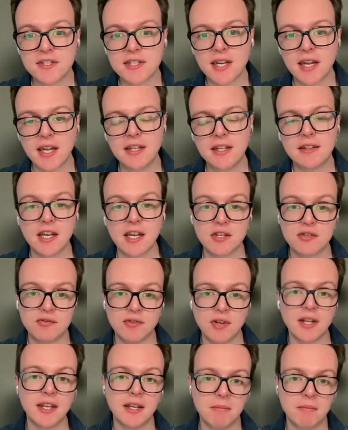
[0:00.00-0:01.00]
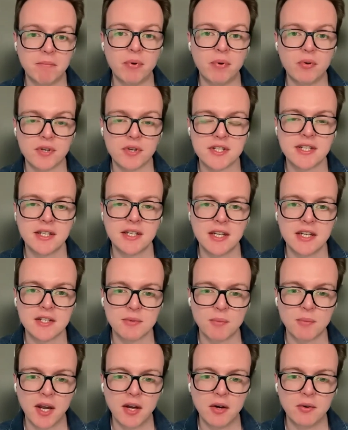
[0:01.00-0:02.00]
side that is really important
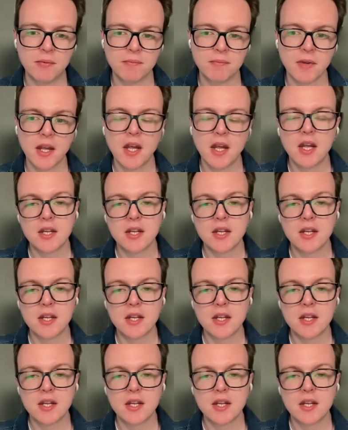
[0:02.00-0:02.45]
as well.